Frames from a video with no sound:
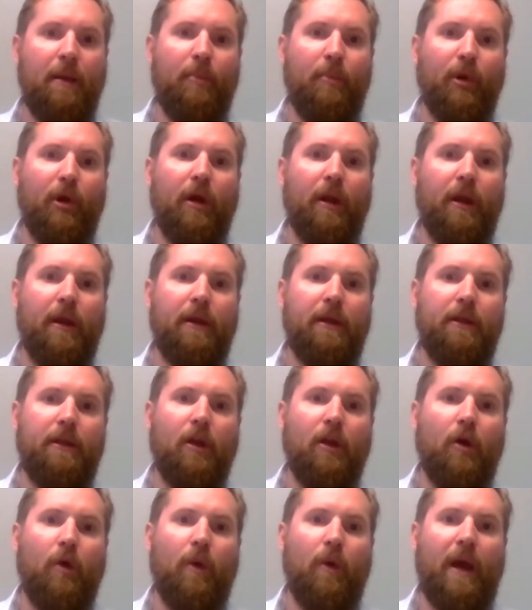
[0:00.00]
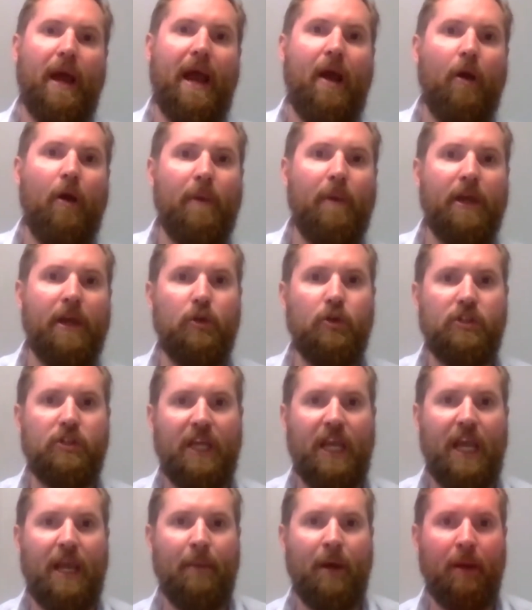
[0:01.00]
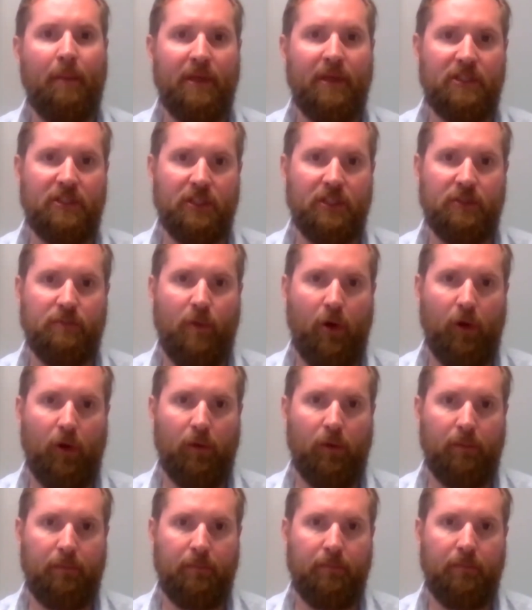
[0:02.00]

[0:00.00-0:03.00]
but, you know, how am I using it in my business model?